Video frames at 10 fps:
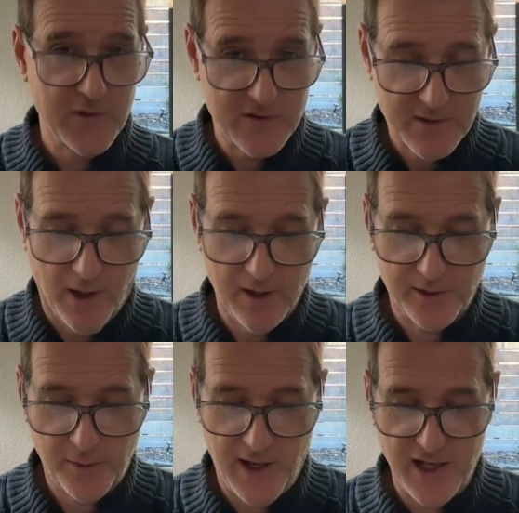Skull
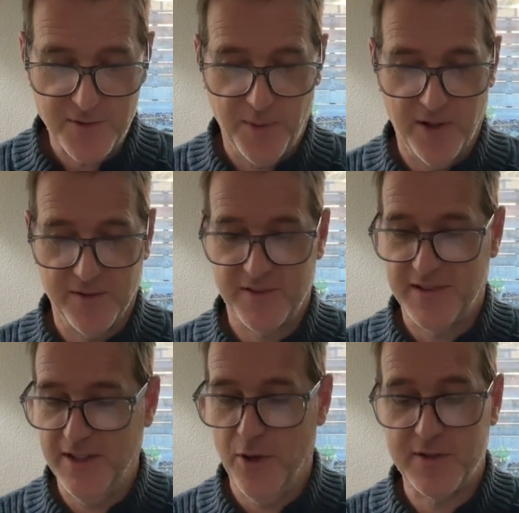and crossbones.
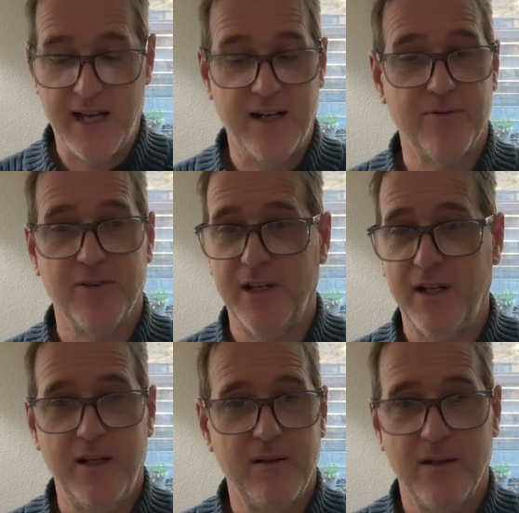
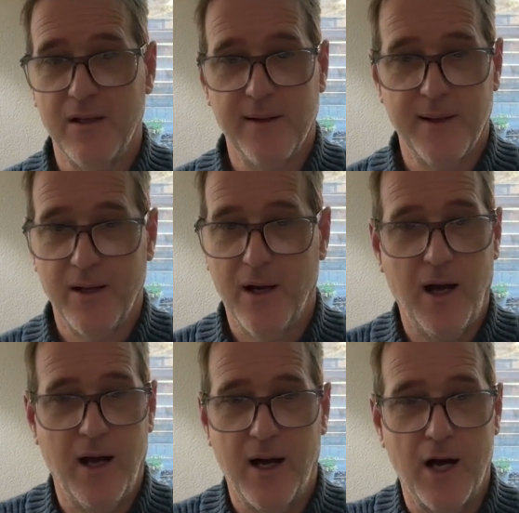Denotatively,
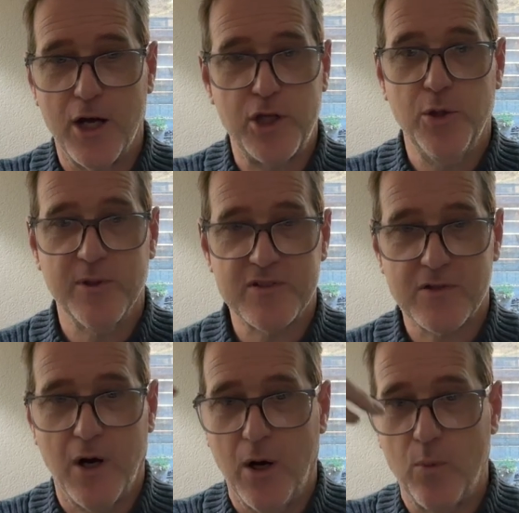a human
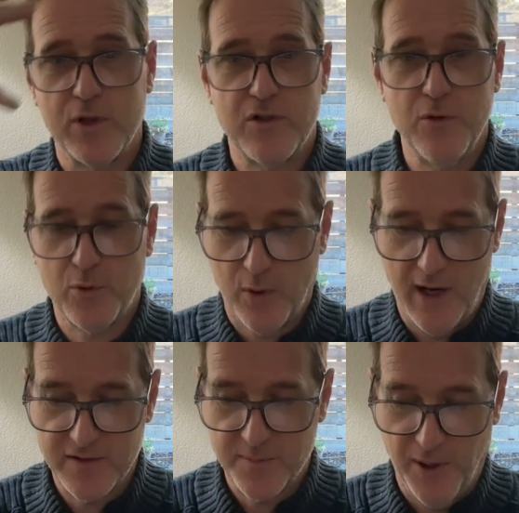skull with two
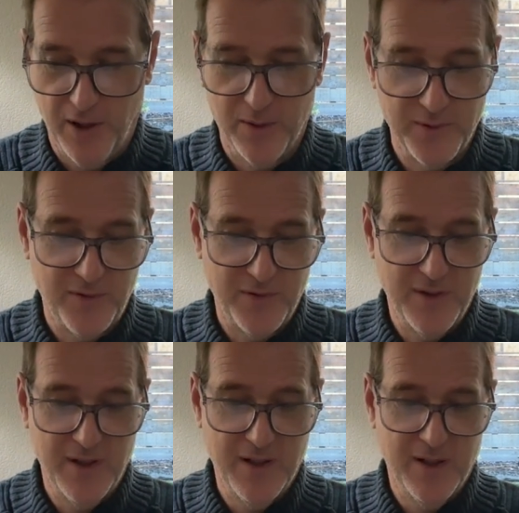crossed bones,
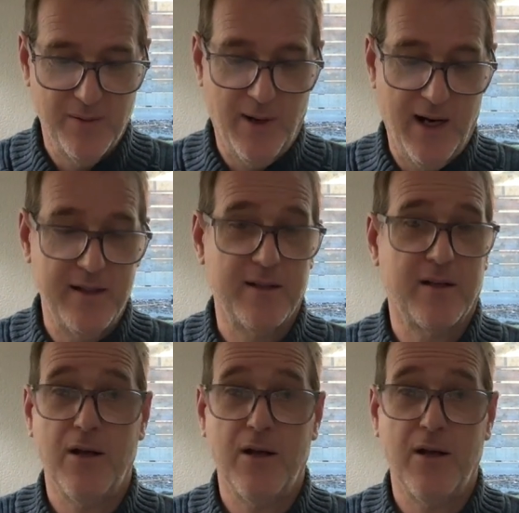right?